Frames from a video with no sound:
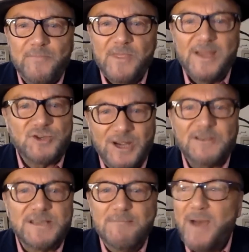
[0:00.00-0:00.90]
that
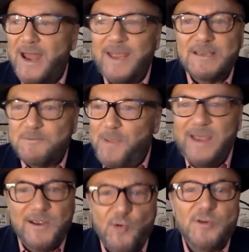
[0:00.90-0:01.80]
Chelsea Manning is
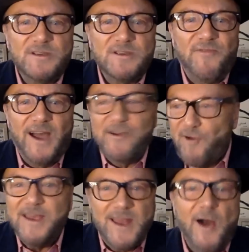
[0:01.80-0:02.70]
being crucified
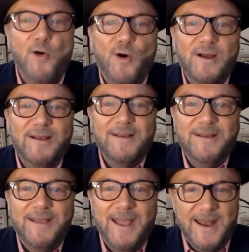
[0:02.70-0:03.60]
right now
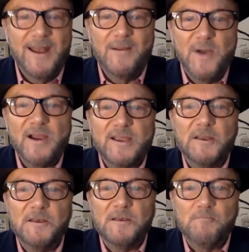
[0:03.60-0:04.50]
in an
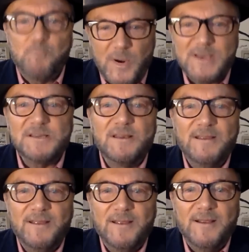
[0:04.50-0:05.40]
American prison?
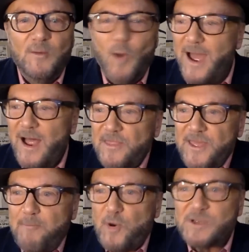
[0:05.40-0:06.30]
Why aren't
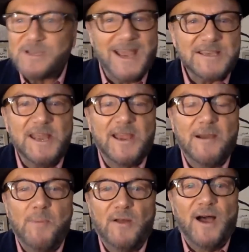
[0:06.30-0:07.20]
they protesting
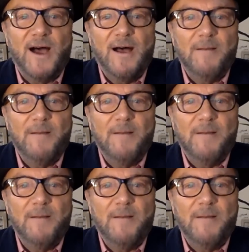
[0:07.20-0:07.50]
about that?